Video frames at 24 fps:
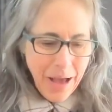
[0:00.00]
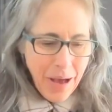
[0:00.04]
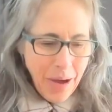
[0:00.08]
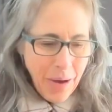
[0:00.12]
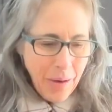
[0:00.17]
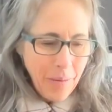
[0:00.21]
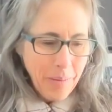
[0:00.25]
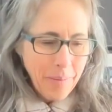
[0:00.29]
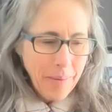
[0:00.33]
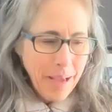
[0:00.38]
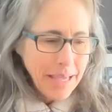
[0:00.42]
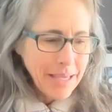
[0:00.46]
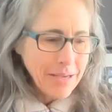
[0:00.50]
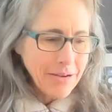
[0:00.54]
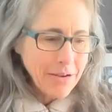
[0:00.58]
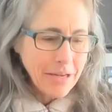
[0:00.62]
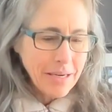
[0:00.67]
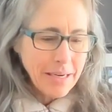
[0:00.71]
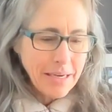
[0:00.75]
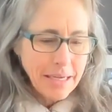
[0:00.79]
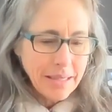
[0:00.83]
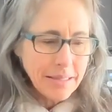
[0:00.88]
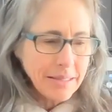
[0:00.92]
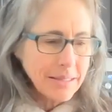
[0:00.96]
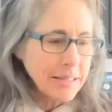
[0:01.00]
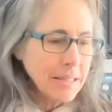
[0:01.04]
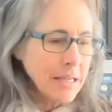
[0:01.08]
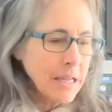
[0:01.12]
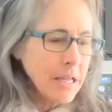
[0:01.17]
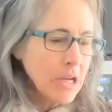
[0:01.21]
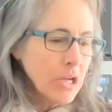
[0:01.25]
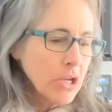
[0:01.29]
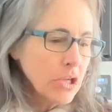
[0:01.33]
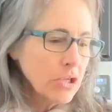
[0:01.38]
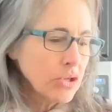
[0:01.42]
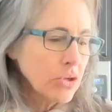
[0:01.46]
Oh my goodness.
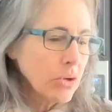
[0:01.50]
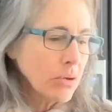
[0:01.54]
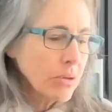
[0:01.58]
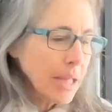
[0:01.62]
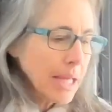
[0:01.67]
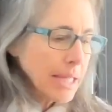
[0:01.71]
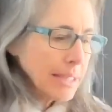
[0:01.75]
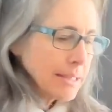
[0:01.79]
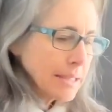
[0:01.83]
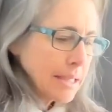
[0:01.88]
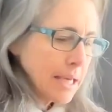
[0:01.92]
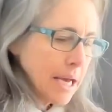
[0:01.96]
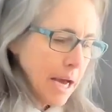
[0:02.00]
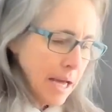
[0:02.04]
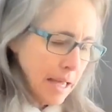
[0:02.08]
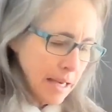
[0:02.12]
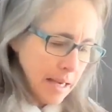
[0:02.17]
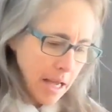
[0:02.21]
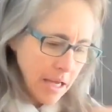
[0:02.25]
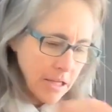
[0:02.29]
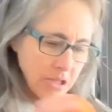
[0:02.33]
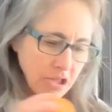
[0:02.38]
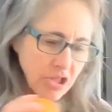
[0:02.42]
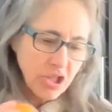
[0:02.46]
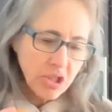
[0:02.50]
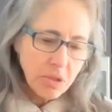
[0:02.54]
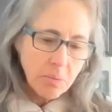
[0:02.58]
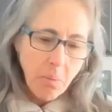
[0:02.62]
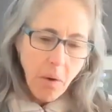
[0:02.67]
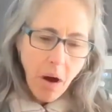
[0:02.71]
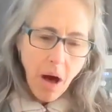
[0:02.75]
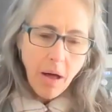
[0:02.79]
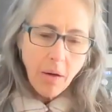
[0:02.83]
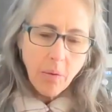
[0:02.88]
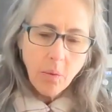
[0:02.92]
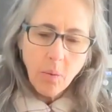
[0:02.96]
So let's cut a
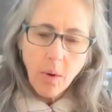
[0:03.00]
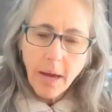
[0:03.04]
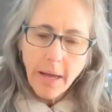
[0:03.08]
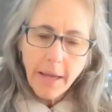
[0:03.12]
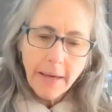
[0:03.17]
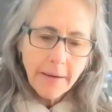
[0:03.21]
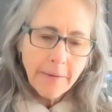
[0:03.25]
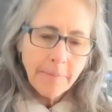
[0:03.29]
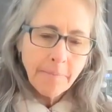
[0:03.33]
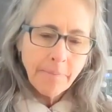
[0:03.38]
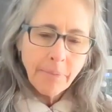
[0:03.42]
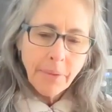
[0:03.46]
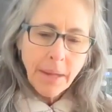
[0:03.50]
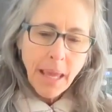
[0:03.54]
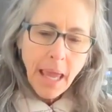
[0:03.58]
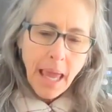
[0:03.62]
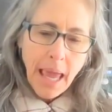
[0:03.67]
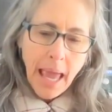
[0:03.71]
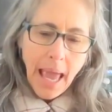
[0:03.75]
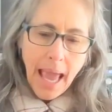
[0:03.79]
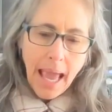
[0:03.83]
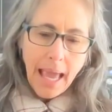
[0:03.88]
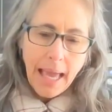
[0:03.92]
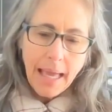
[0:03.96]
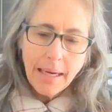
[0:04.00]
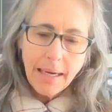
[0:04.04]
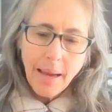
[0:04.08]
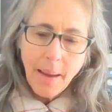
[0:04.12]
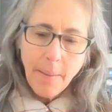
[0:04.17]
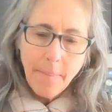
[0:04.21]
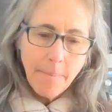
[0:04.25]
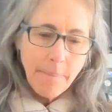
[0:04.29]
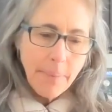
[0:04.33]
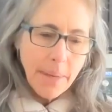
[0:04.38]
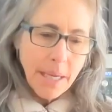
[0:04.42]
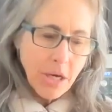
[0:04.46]
small one and a
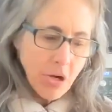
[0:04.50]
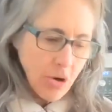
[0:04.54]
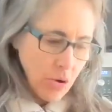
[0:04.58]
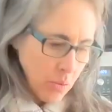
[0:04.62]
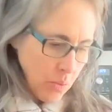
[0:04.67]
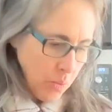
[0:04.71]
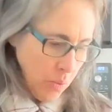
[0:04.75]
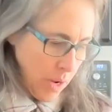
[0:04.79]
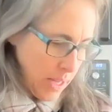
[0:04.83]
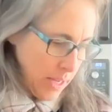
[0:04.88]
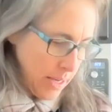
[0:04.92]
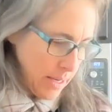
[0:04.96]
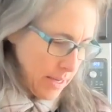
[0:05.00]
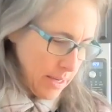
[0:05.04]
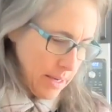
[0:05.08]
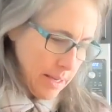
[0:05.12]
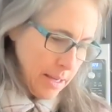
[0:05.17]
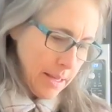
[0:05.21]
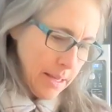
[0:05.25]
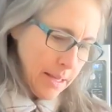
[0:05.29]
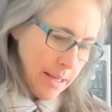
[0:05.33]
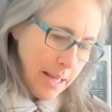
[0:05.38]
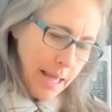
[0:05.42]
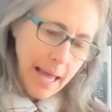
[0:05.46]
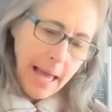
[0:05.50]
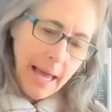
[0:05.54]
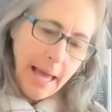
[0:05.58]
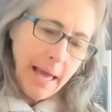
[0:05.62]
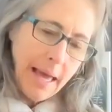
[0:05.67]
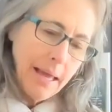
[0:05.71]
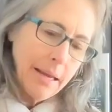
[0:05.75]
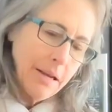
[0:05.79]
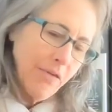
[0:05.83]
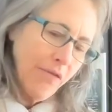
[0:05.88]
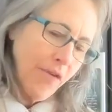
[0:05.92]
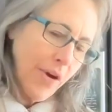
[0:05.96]
bigger one.
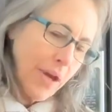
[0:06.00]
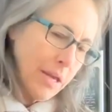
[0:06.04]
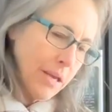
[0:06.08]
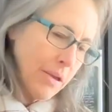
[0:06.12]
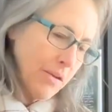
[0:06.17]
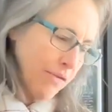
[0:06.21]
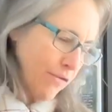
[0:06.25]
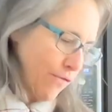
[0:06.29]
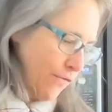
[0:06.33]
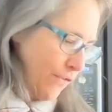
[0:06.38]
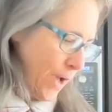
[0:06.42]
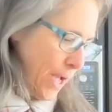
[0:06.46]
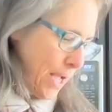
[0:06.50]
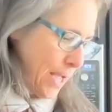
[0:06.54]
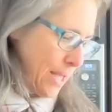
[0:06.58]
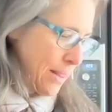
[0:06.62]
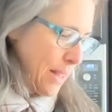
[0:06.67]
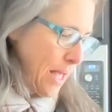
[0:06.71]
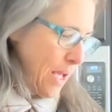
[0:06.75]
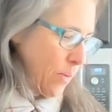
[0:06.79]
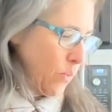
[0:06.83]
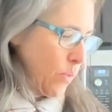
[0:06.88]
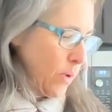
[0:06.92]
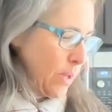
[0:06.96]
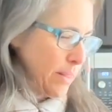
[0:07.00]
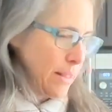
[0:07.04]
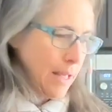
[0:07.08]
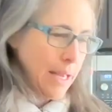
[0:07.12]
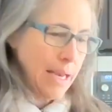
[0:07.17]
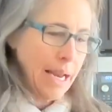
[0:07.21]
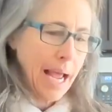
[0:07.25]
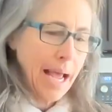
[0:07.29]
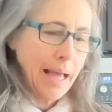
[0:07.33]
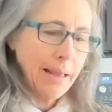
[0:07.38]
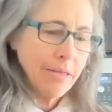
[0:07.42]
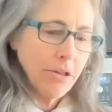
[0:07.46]
And if I can find that one that
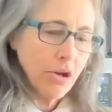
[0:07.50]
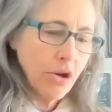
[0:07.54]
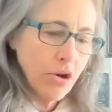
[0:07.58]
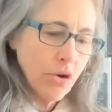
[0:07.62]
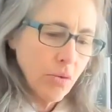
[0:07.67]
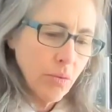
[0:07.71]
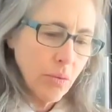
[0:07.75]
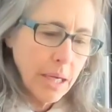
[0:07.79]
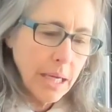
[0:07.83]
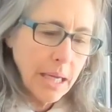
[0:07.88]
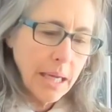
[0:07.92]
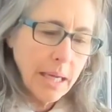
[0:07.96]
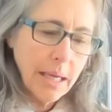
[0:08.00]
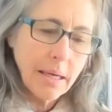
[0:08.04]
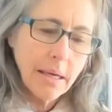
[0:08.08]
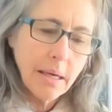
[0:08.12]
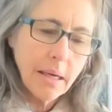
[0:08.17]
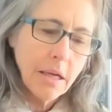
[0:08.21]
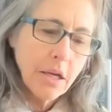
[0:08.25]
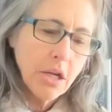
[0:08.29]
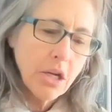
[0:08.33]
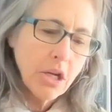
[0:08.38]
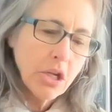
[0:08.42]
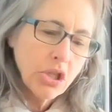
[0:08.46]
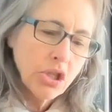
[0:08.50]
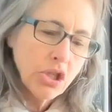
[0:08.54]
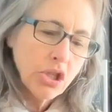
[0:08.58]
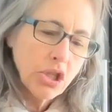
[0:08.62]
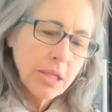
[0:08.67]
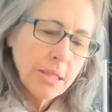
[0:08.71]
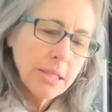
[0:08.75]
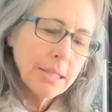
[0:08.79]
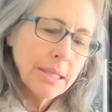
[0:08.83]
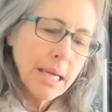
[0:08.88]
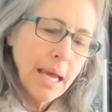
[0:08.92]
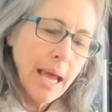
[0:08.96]
had the green,
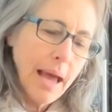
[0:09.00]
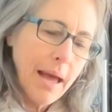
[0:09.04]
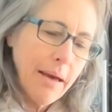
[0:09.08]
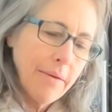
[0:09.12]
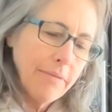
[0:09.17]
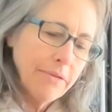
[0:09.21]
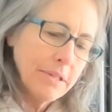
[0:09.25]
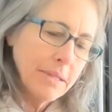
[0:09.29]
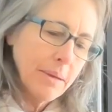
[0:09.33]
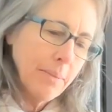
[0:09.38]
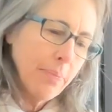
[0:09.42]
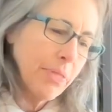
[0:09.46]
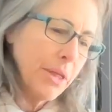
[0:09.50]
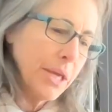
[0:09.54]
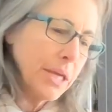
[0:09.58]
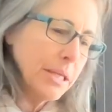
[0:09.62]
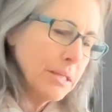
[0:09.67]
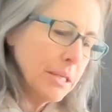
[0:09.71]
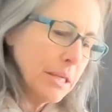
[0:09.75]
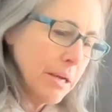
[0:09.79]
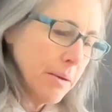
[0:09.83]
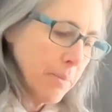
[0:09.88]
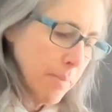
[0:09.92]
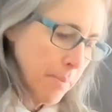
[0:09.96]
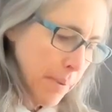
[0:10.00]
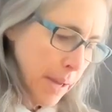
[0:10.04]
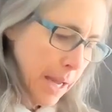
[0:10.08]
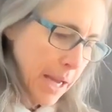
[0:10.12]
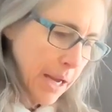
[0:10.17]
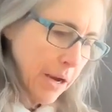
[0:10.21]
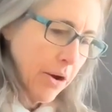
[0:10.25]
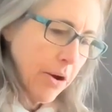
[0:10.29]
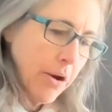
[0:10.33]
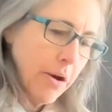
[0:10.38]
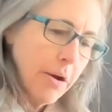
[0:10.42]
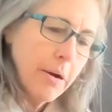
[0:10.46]
just to have something to
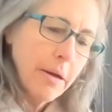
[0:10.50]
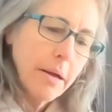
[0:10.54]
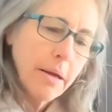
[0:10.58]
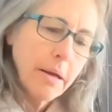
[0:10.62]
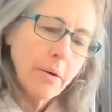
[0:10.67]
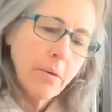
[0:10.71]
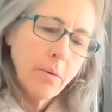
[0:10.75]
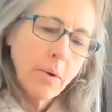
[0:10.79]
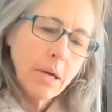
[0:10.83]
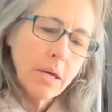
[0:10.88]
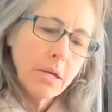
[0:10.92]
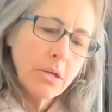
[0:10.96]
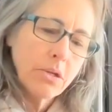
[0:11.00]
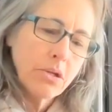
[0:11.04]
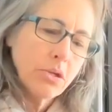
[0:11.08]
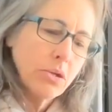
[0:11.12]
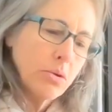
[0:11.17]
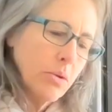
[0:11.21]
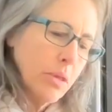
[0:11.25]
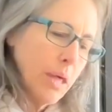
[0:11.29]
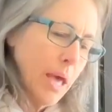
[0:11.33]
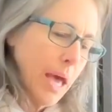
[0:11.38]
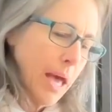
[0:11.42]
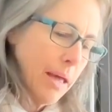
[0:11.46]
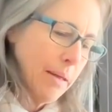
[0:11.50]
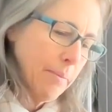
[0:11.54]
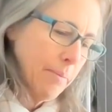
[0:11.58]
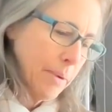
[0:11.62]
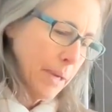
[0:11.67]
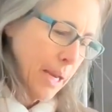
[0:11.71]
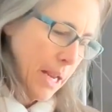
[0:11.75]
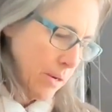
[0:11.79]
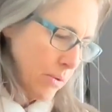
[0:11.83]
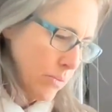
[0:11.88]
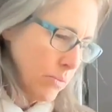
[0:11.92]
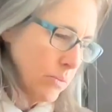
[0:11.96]
compare, we could do that, but
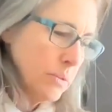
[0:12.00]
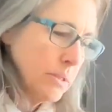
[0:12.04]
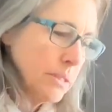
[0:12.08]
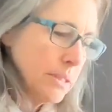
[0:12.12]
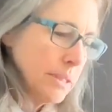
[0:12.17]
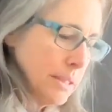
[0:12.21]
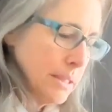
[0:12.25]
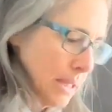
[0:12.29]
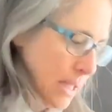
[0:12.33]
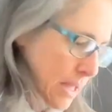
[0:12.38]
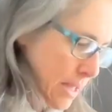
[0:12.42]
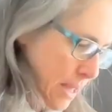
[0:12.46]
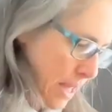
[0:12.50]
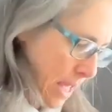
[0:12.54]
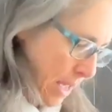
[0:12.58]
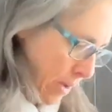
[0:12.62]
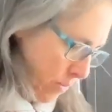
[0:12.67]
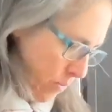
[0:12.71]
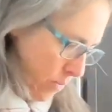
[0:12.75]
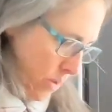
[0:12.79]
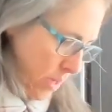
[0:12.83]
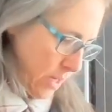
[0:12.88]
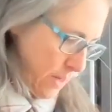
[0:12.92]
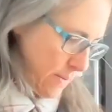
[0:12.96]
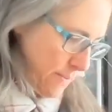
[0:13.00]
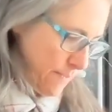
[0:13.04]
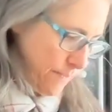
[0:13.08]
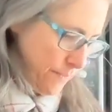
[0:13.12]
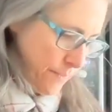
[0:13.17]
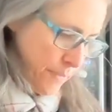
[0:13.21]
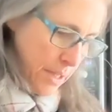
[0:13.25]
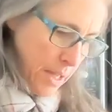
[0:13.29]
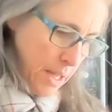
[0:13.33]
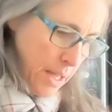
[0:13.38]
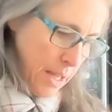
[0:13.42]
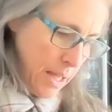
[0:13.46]
I don't see that one.
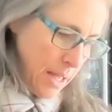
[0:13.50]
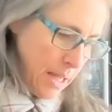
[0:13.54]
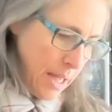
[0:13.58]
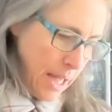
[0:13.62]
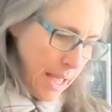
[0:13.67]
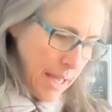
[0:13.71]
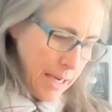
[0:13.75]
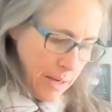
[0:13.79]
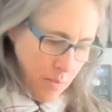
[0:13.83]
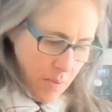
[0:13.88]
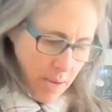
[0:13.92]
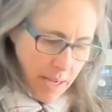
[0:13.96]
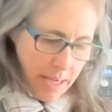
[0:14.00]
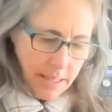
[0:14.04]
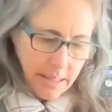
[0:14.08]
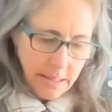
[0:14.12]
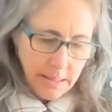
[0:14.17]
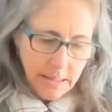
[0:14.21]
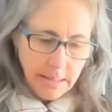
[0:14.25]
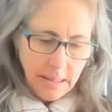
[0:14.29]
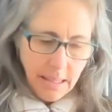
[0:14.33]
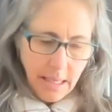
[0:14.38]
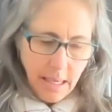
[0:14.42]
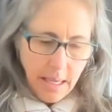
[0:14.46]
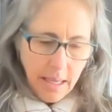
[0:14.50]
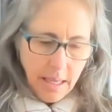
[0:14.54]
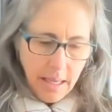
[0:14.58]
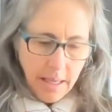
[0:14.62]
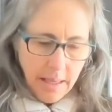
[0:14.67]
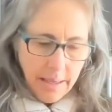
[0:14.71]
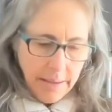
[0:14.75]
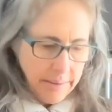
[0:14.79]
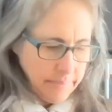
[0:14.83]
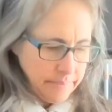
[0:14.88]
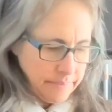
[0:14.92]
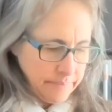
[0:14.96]
Anyways,
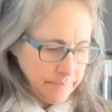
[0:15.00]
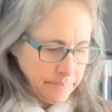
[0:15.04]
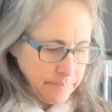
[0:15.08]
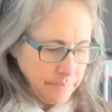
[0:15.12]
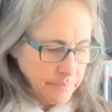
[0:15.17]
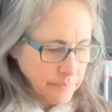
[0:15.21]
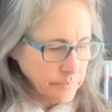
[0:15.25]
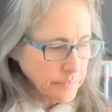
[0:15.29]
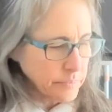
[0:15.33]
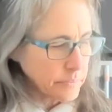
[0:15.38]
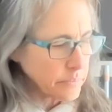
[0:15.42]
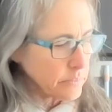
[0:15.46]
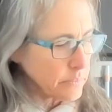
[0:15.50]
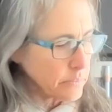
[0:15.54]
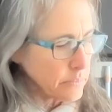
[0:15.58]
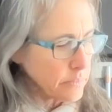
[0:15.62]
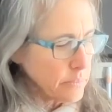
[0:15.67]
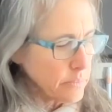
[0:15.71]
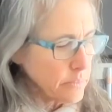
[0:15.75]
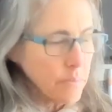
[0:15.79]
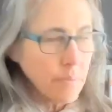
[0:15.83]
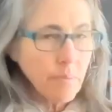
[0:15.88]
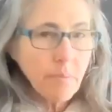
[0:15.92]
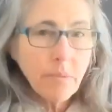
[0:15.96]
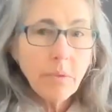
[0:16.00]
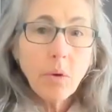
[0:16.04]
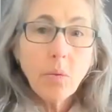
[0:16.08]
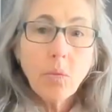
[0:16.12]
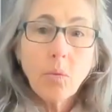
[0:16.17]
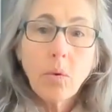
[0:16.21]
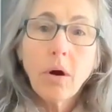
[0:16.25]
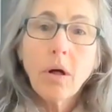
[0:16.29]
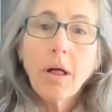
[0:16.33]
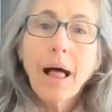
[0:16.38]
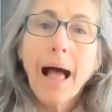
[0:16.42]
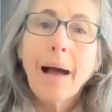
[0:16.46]
well,
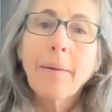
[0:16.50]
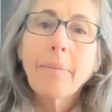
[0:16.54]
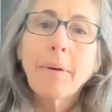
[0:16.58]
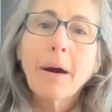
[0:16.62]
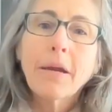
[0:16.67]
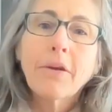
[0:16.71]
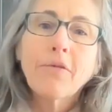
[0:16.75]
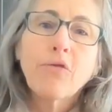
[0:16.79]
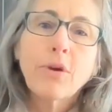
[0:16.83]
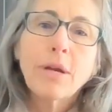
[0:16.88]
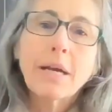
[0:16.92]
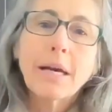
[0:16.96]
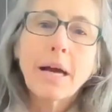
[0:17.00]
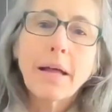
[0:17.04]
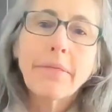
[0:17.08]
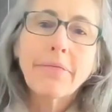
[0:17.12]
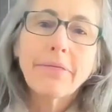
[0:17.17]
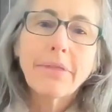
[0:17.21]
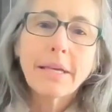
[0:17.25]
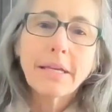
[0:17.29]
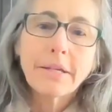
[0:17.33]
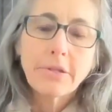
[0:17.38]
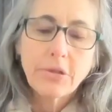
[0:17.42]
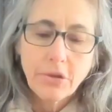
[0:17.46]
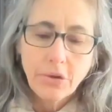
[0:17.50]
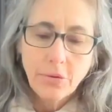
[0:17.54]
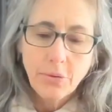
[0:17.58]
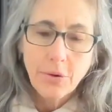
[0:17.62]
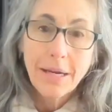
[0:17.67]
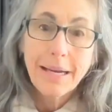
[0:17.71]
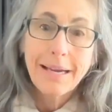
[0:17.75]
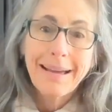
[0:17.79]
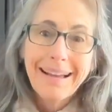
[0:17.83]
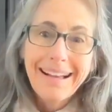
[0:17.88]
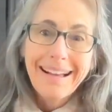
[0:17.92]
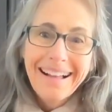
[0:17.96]
how about if we cut these
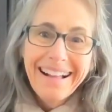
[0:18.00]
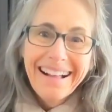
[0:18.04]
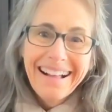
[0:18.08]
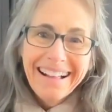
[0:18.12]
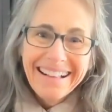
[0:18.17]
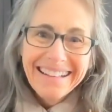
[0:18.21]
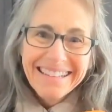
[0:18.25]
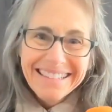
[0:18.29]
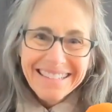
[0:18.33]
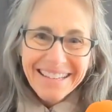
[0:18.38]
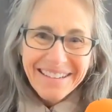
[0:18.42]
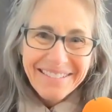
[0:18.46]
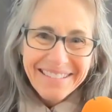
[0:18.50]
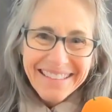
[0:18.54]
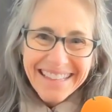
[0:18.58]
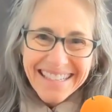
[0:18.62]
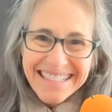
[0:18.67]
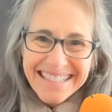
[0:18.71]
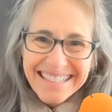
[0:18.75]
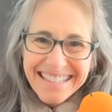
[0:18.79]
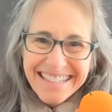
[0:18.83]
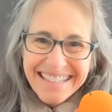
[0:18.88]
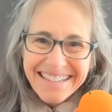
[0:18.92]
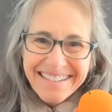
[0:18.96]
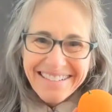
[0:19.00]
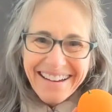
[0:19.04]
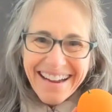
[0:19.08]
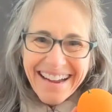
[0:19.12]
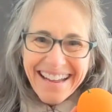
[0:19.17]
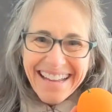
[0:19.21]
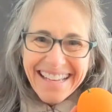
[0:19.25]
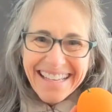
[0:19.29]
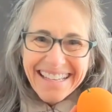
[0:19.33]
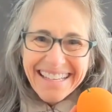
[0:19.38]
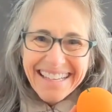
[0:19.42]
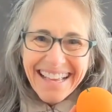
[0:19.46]
3? Don't these look
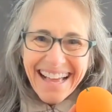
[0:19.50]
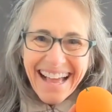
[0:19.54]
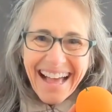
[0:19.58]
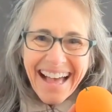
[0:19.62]
great?